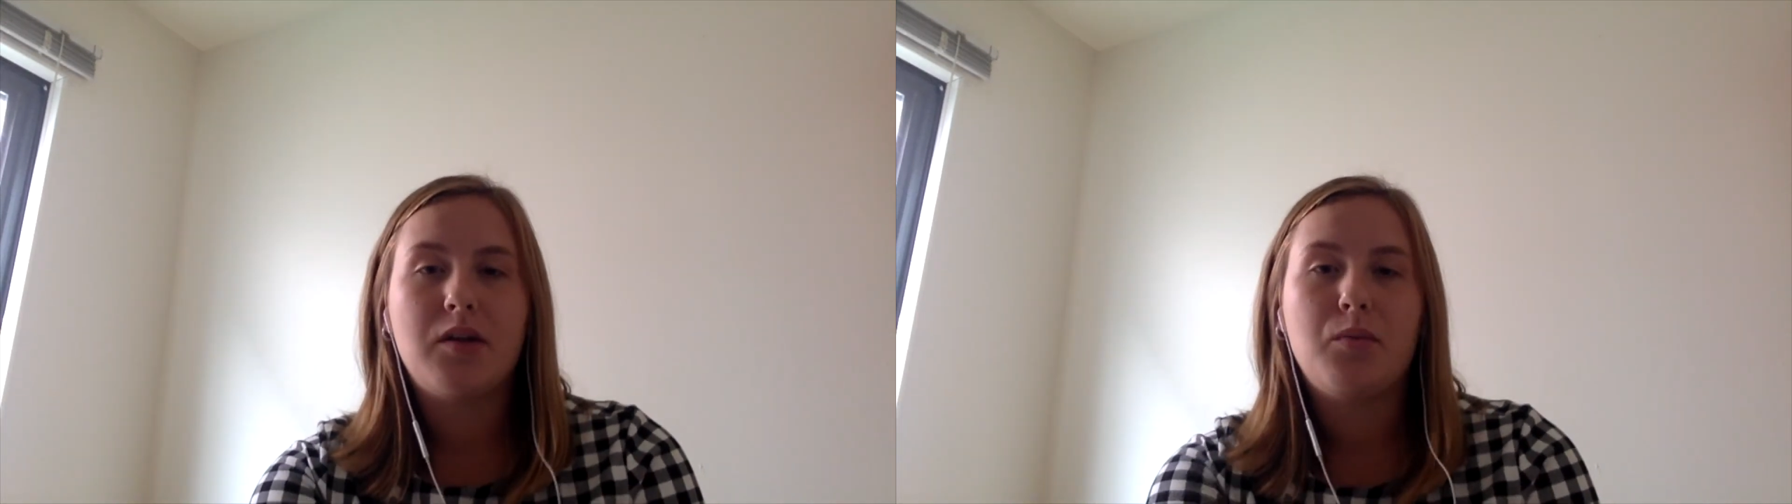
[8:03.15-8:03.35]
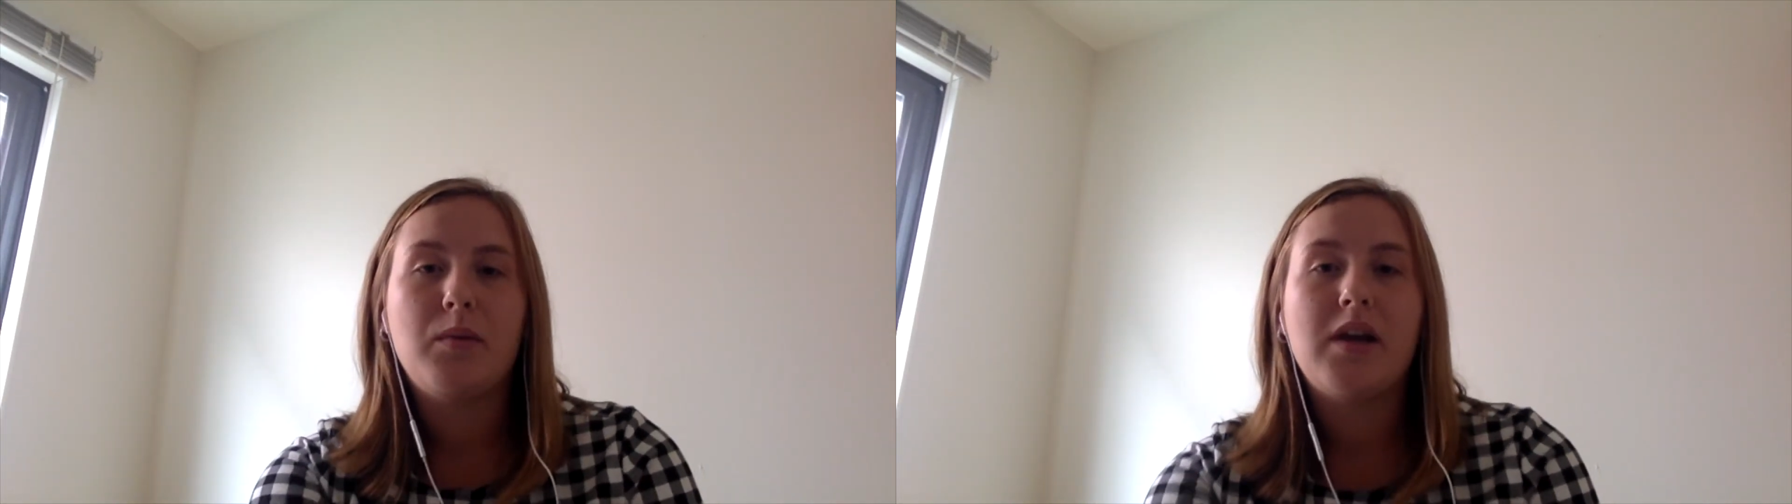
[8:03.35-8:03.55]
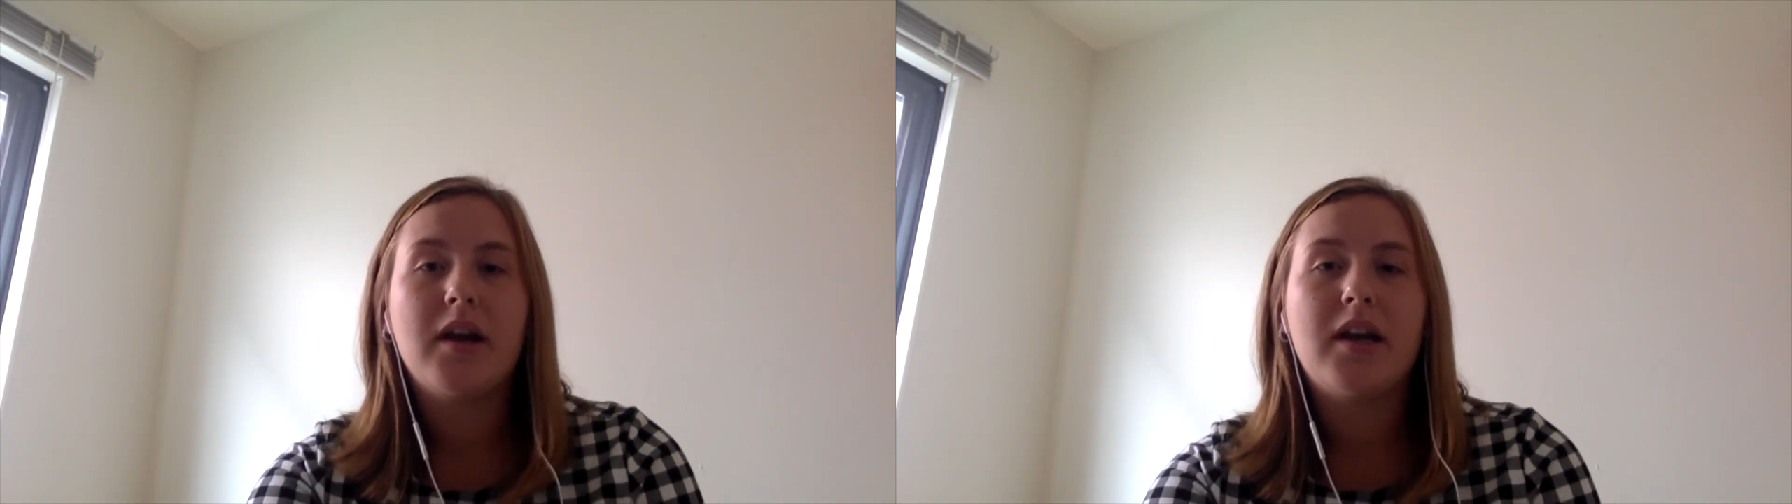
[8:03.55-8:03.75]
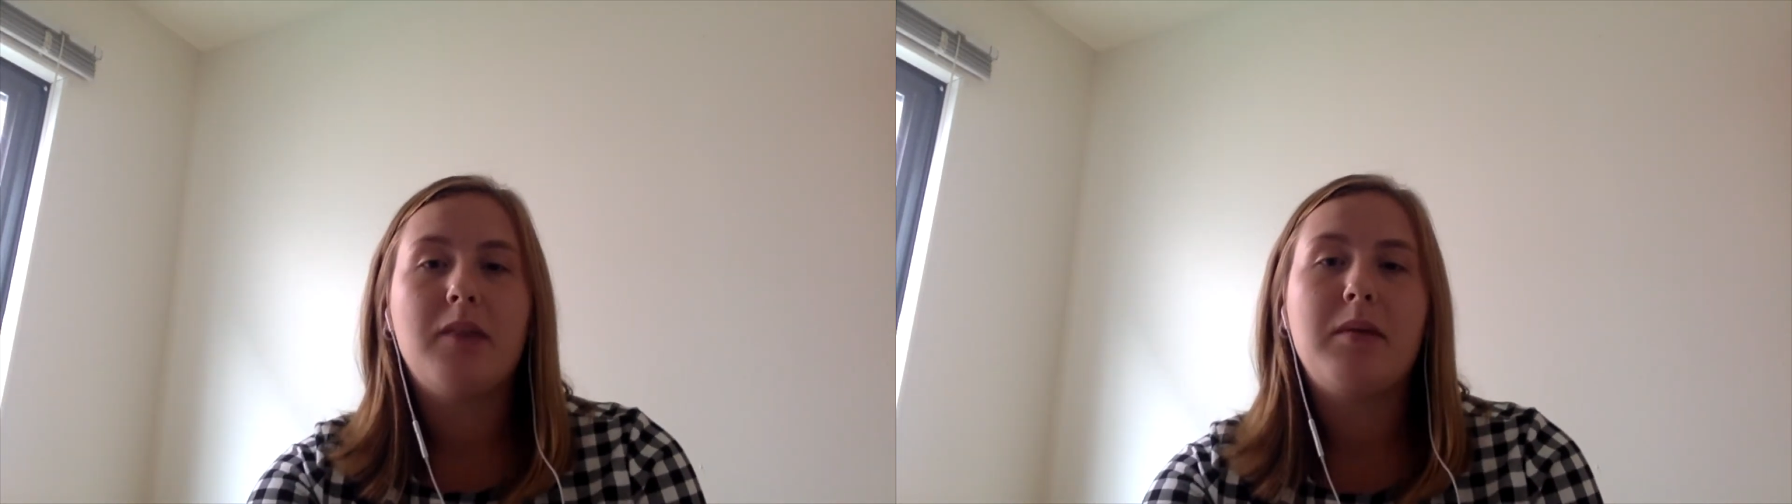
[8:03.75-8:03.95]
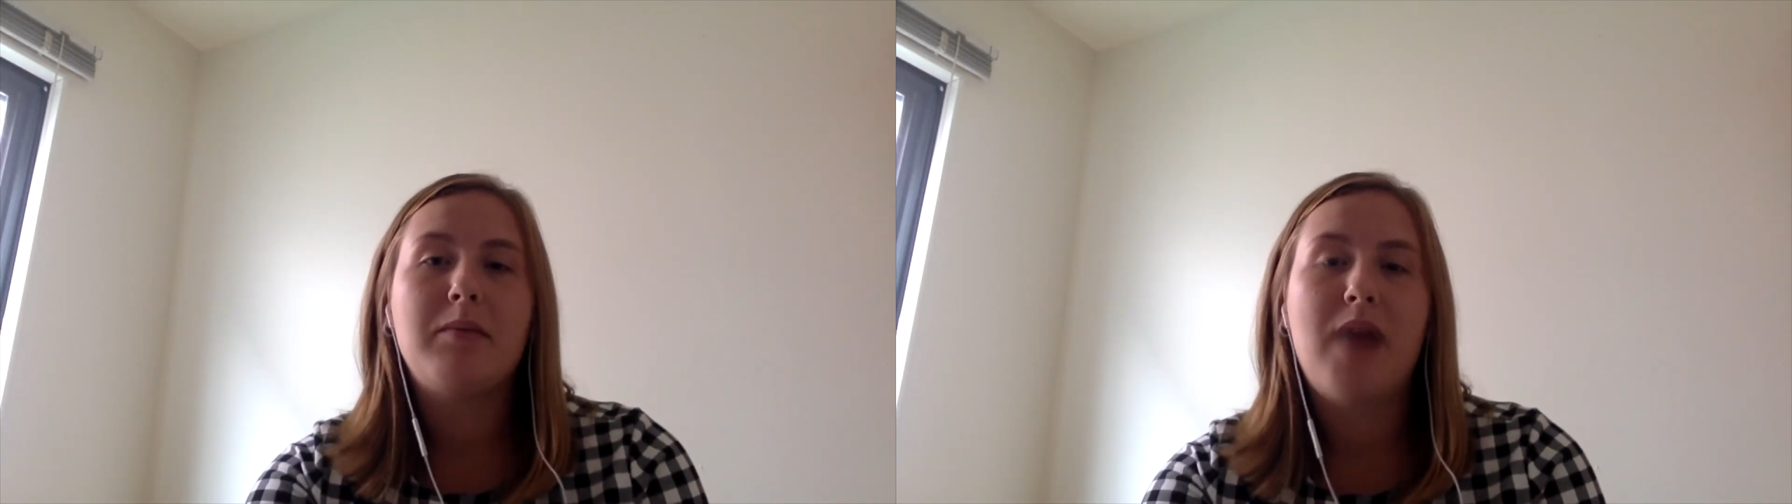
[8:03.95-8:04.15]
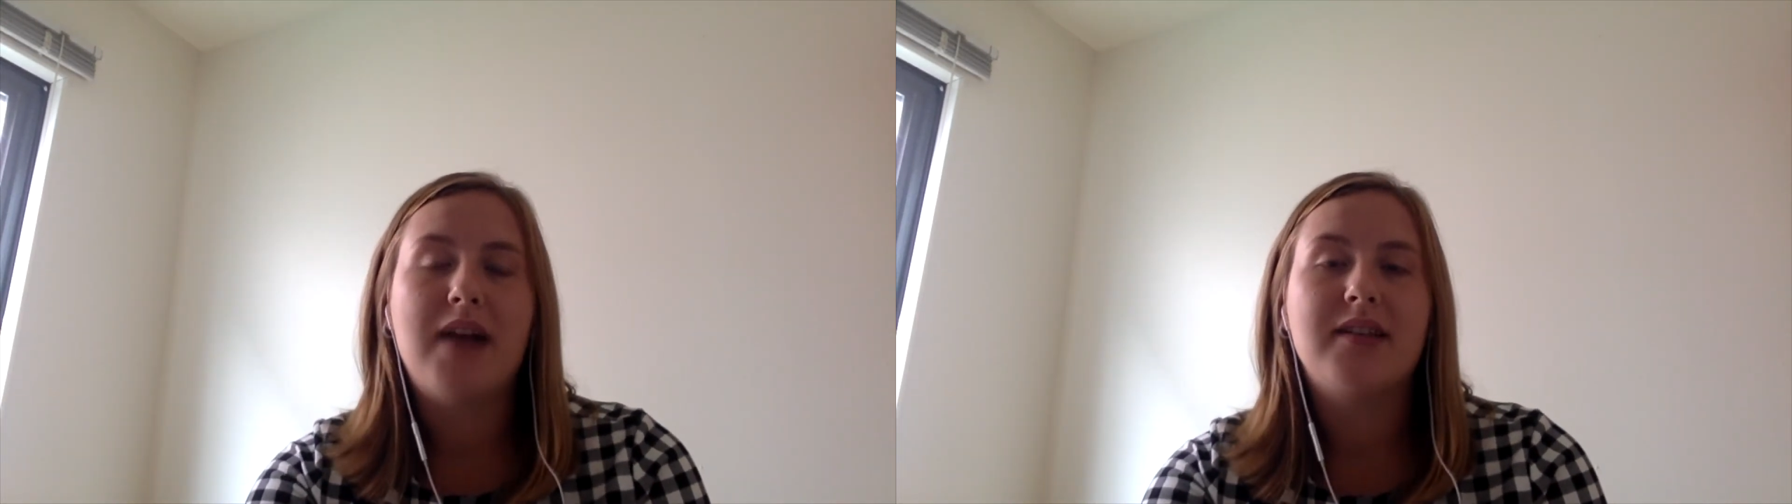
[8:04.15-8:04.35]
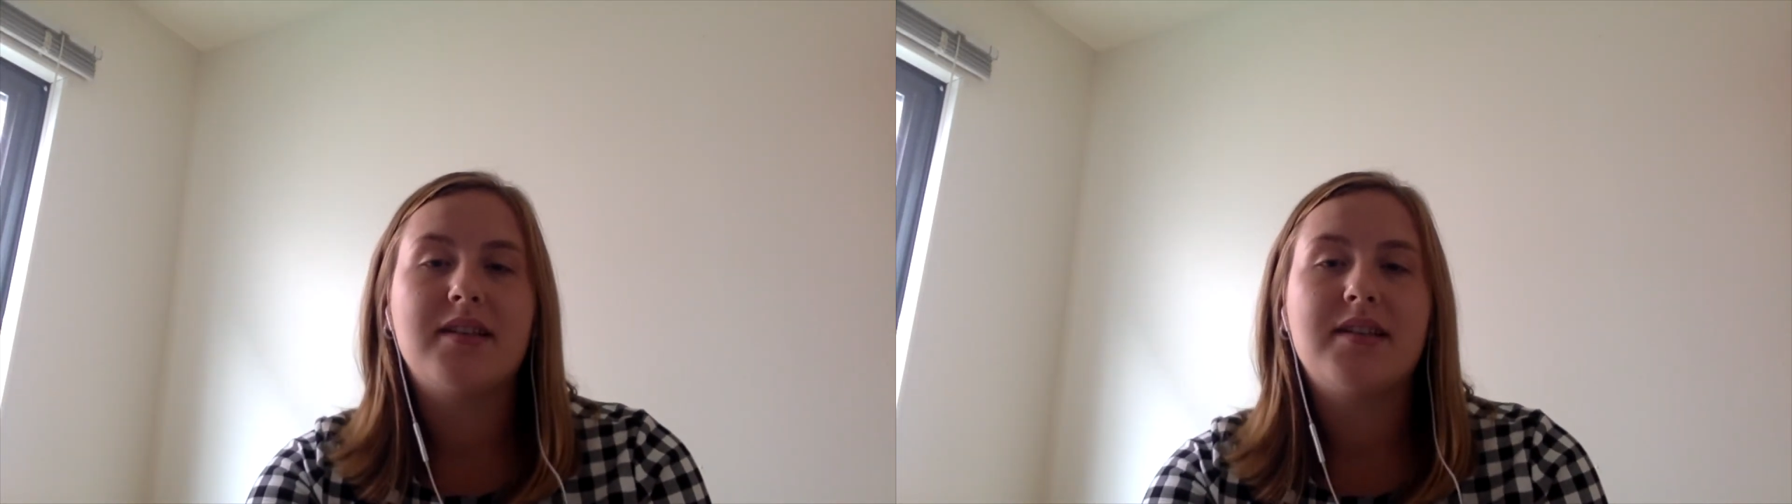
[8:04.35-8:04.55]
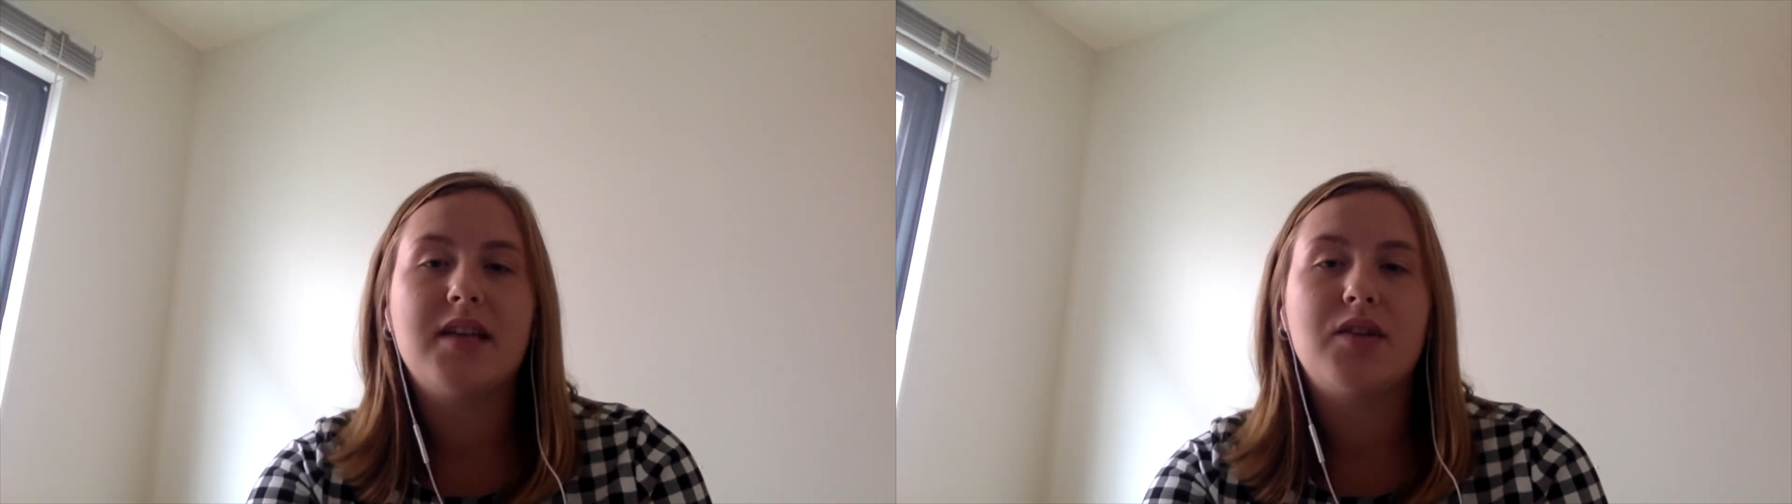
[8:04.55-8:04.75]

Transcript: we are going to be practicing